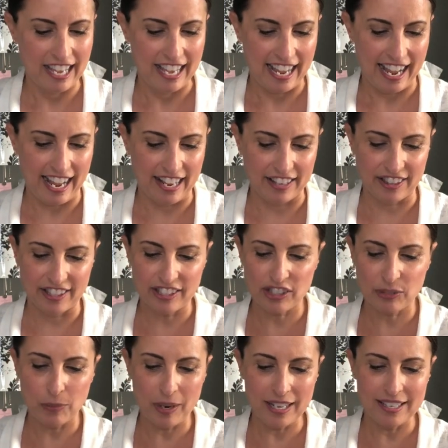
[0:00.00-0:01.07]
and this
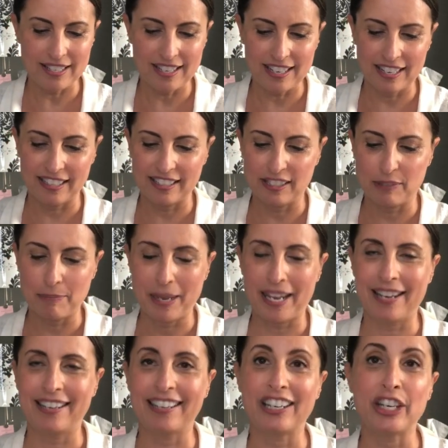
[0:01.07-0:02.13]
one is
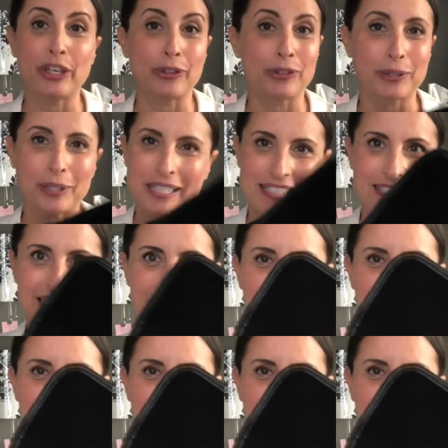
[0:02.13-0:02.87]
made in New York City,